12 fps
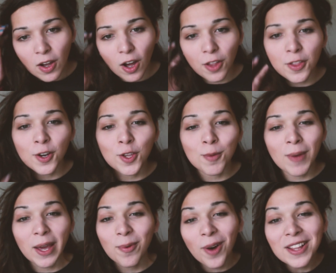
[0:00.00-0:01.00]
Although you
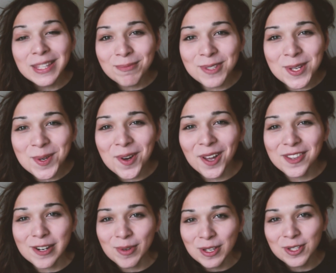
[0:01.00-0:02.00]
might want them to,
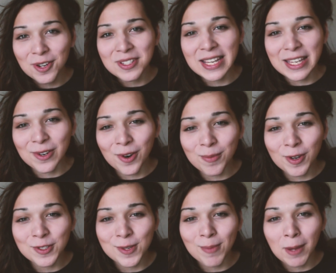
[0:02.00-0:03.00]
although when you start taking
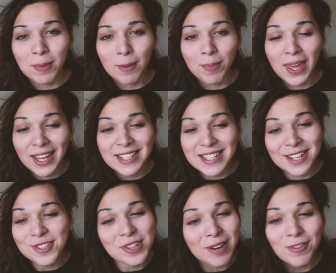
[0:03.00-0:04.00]
hormones, you might be paying
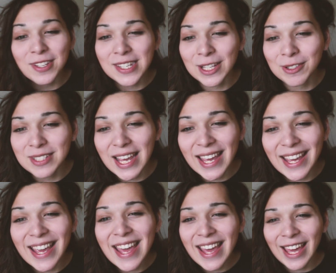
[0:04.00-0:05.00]
attention every single
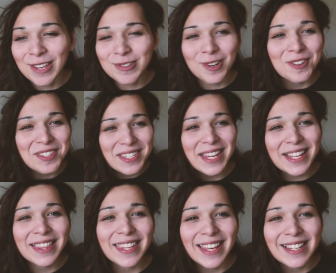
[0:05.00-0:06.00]
day, and you start
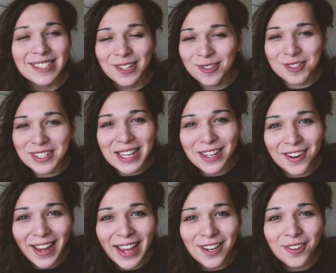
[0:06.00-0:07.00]
seeing things that are just in
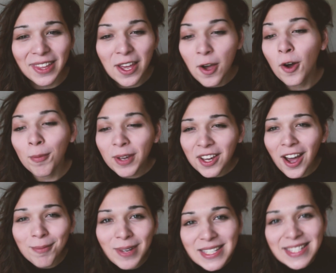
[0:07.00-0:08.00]
your head. You're like, oh my
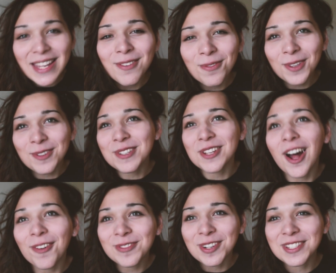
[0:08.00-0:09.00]
God, my skin feels
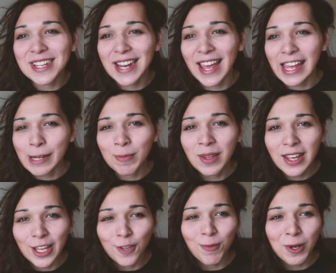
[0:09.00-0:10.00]
softer today.
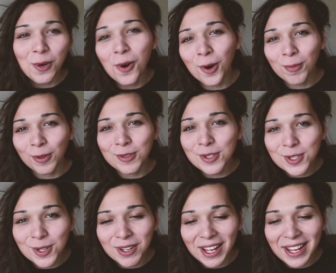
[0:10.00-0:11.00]
And you've been on hormones
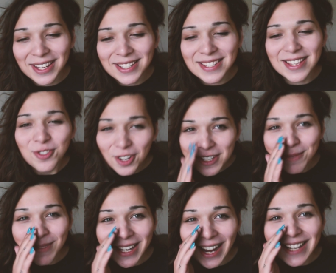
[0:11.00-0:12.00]
2 days. Trust
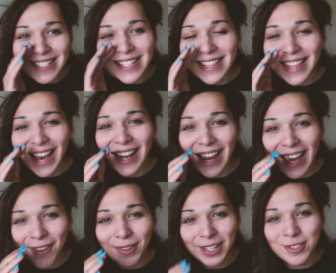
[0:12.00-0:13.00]
me, I did that. I
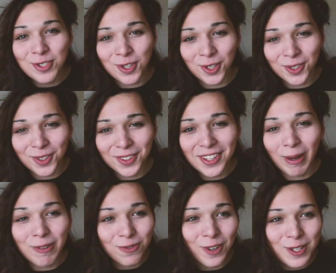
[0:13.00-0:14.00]
have like a journal,
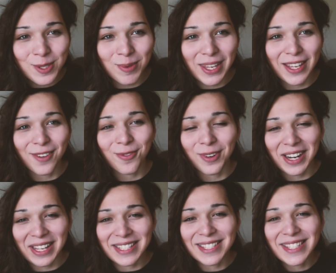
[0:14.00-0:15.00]
my first week of
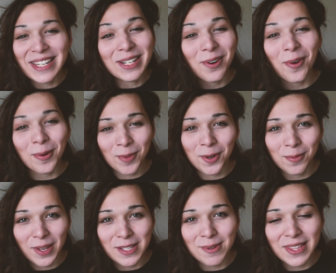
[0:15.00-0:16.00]
when I did hormone
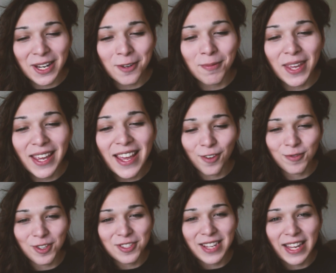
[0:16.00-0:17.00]
replacement therapy, of
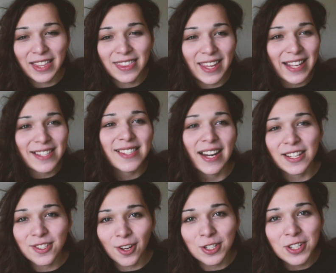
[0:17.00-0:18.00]
just like things that I
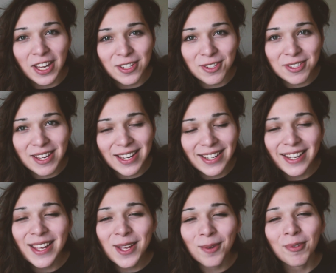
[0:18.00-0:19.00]
saw changes
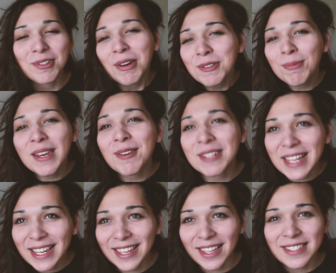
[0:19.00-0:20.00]
in, which I was being
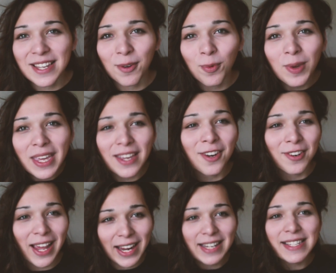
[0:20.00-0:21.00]
ridiculous. A week,
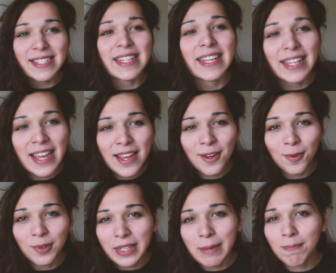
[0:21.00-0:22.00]
you're not gonna see
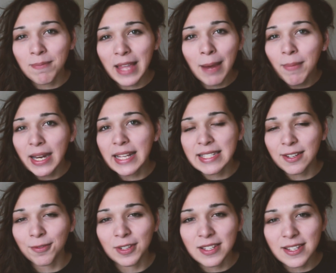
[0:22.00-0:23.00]
really that many
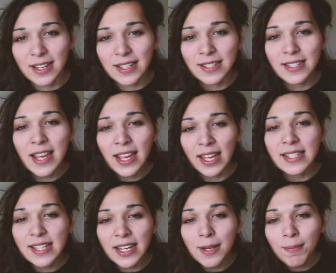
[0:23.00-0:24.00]
differences.
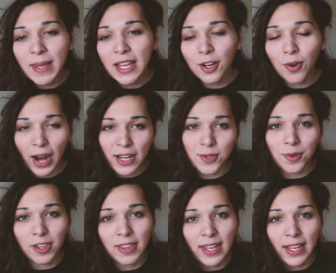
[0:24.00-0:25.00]
It's gonna be a
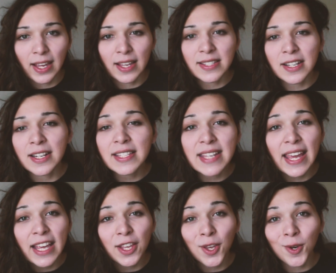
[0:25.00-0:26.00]
gradual thing. It's gonna
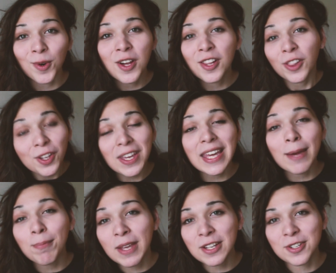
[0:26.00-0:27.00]
take you looking
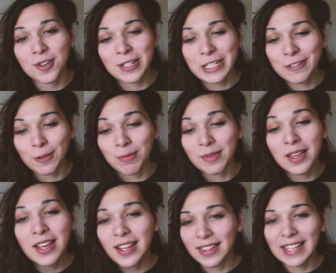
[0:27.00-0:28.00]
at pictures from
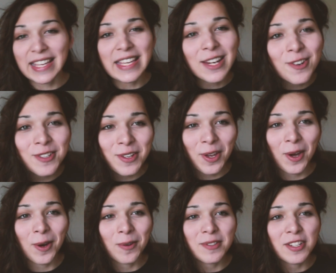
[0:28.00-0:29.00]
like years
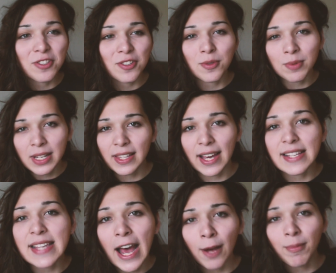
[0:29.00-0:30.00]
ago to just
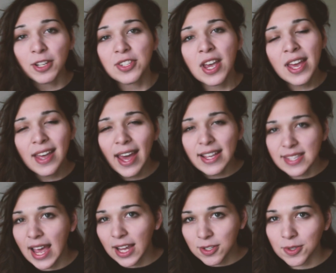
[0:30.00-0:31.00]
realize how much
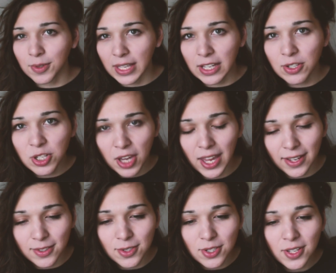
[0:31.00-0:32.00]
has actually
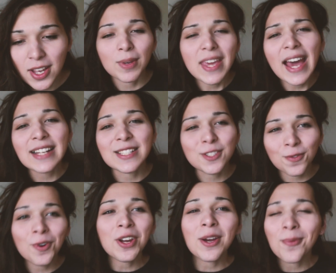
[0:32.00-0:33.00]
changed. But yeah,
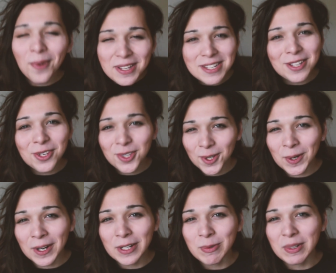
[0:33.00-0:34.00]
dysphoria wasn't
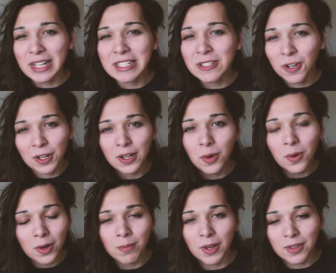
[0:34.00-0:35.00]
cured when I started
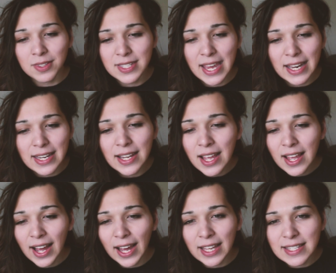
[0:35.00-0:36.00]
hormones, and
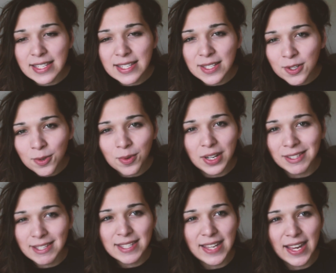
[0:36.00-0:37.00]
I still
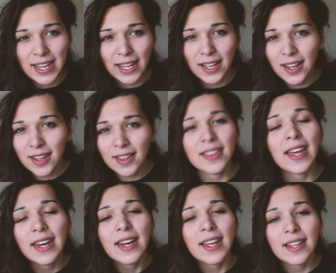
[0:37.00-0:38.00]
wouldn't say
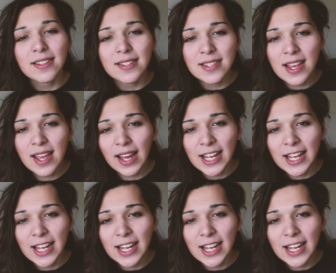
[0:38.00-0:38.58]
that it is.